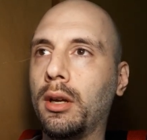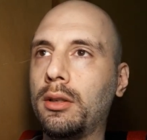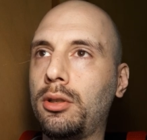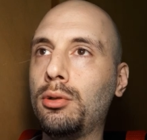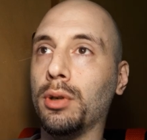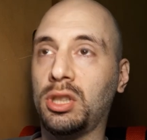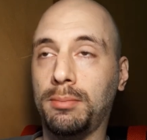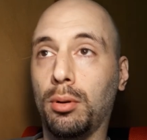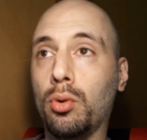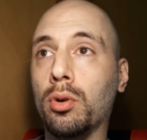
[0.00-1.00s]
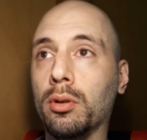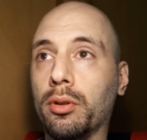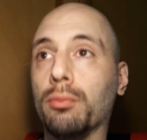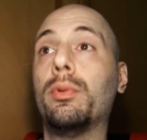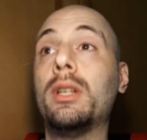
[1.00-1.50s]
to explore
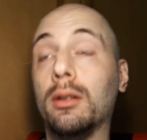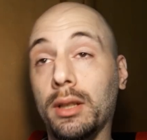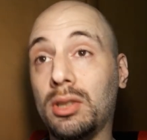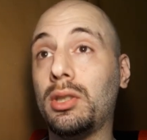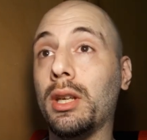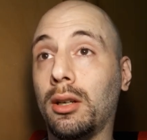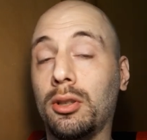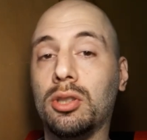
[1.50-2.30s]
the realistic